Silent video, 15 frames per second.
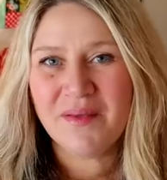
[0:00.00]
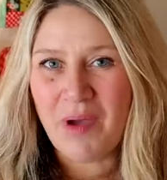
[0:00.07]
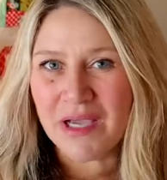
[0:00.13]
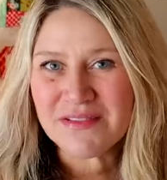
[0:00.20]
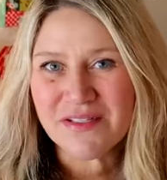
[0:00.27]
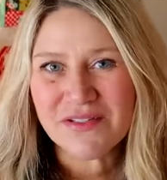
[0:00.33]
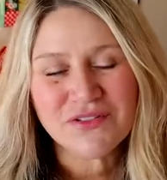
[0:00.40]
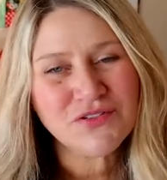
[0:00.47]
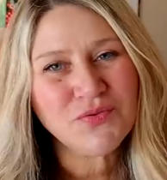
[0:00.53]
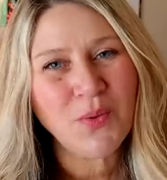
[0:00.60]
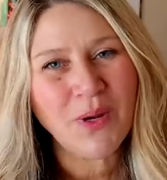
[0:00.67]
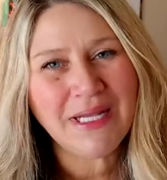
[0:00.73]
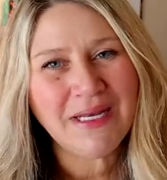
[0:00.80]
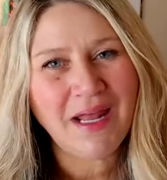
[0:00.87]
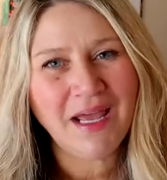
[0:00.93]
The boxes are
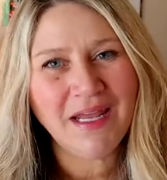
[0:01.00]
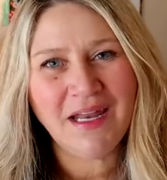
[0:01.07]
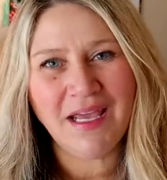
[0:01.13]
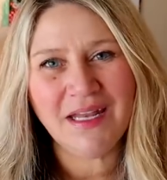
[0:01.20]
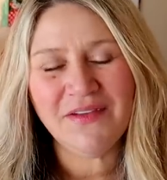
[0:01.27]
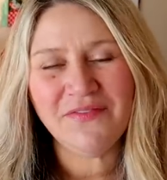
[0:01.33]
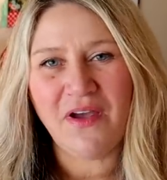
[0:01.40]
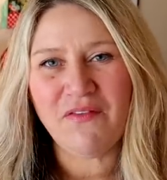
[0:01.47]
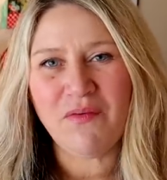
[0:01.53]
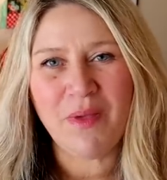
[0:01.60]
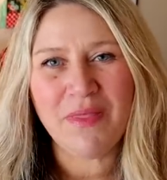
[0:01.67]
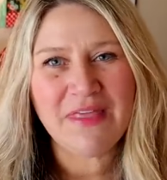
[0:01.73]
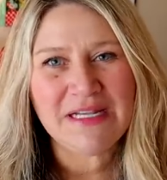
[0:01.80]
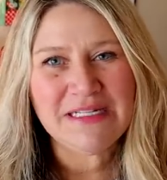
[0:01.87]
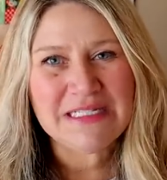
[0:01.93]
twenty-nine ninety-five a
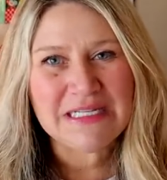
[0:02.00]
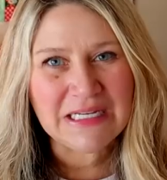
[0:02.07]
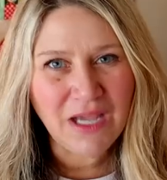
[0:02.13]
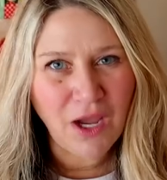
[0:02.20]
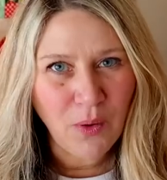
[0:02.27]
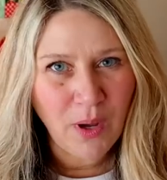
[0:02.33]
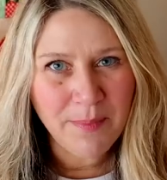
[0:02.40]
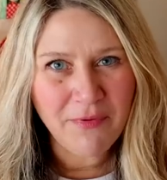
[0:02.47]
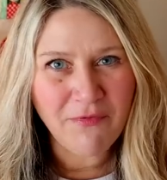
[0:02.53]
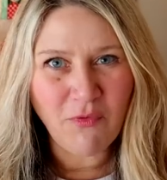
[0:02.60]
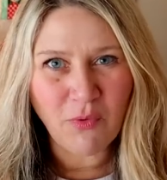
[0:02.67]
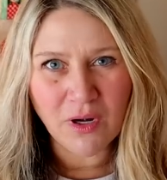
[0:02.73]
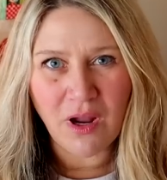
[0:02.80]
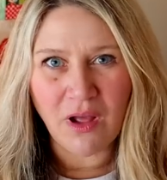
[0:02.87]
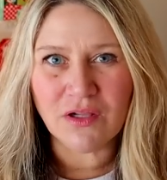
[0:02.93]
month. They did go up
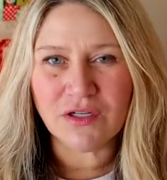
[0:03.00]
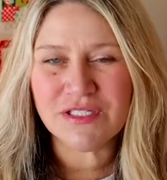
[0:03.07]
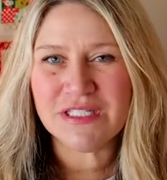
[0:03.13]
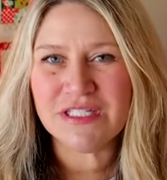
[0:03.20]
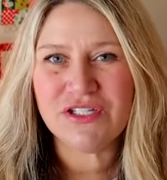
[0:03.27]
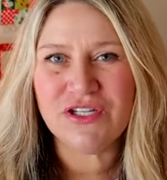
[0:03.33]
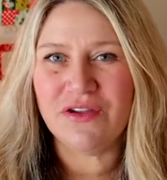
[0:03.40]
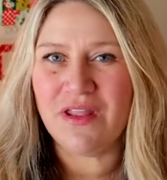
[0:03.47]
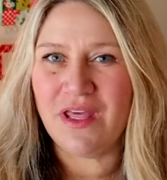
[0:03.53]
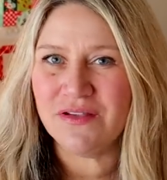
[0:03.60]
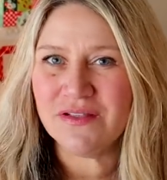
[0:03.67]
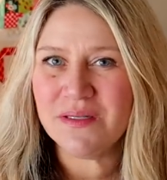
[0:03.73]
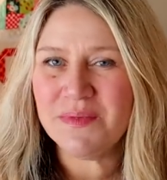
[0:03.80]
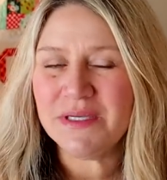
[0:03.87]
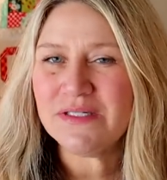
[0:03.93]
four dollars this year. They
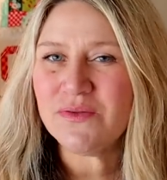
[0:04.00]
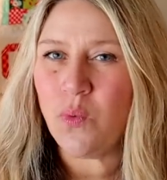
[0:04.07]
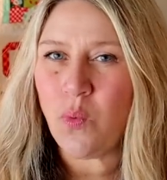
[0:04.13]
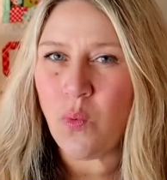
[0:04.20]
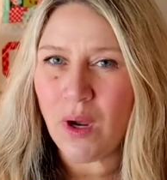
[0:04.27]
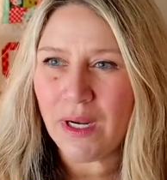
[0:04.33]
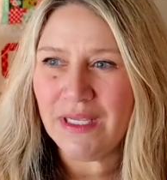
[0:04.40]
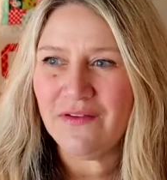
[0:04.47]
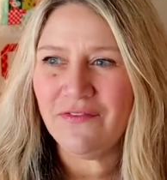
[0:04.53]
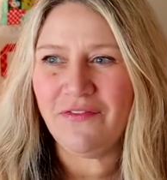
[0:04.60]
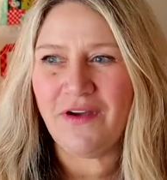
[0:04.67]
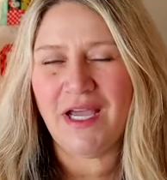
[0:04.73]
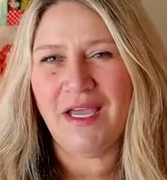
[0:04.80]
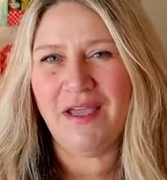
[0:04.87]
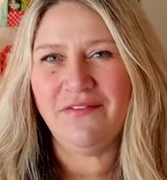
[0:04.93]
used to be
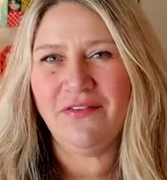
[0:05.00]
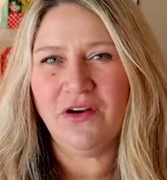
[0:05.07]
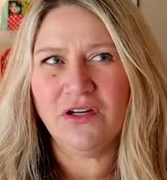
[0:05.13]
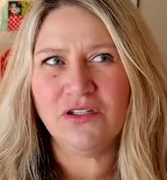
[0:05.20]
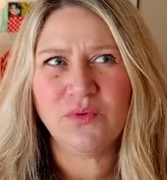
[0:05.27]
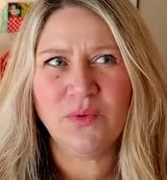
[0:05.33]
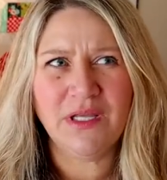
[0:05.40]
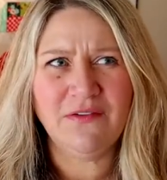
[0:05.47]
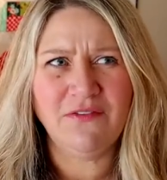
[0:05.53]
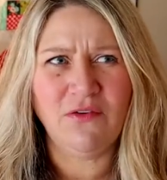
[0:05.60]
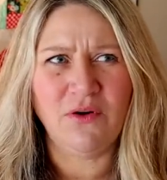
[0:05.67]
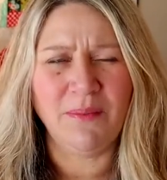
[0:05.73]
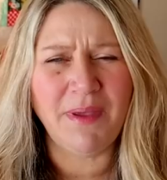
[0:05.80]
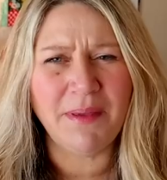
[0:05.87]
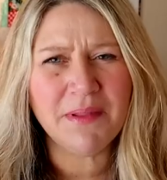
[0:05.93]
twenty-five dollars or
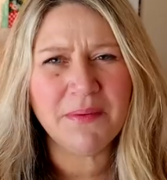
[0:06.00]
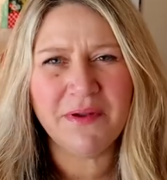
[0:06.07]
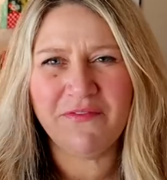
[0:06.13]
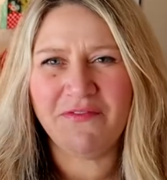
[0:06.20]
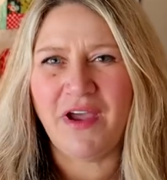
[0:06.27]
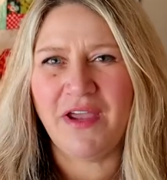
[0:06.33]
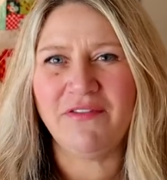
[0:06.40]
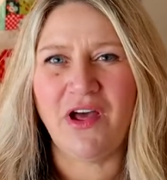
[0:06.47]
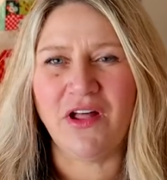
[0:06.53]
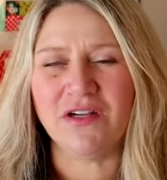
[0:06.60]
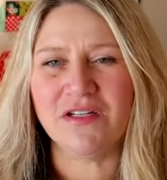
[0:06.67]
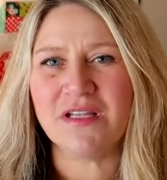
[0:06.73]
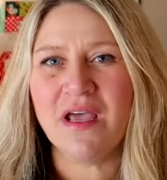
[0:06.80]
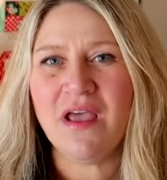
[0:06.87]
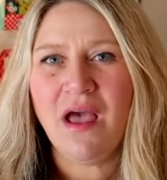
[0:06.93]
twenty-four dollars. Maybe they went up five
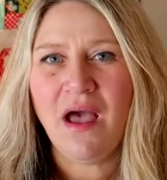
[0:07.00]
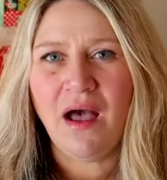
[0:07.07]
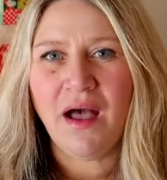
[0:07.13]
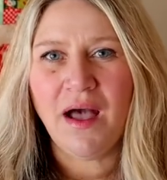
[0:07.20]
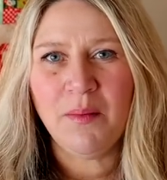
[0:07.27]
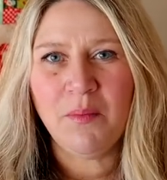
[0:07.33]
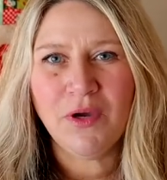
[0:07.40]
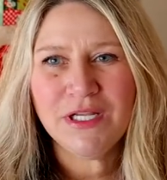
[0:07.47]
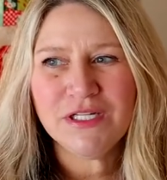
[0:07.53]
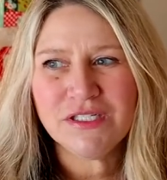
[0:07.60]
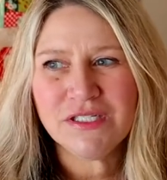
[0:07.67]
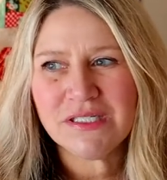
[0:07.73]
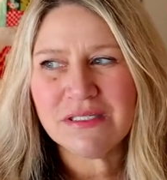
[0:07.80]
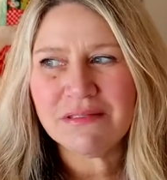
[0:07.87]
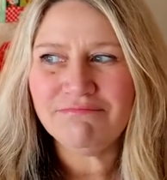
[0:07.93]
dollars, um,
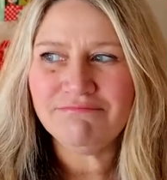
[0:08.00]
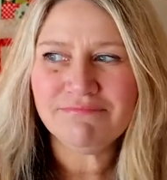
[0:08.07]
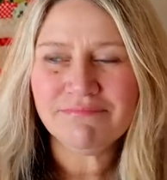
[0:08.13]
which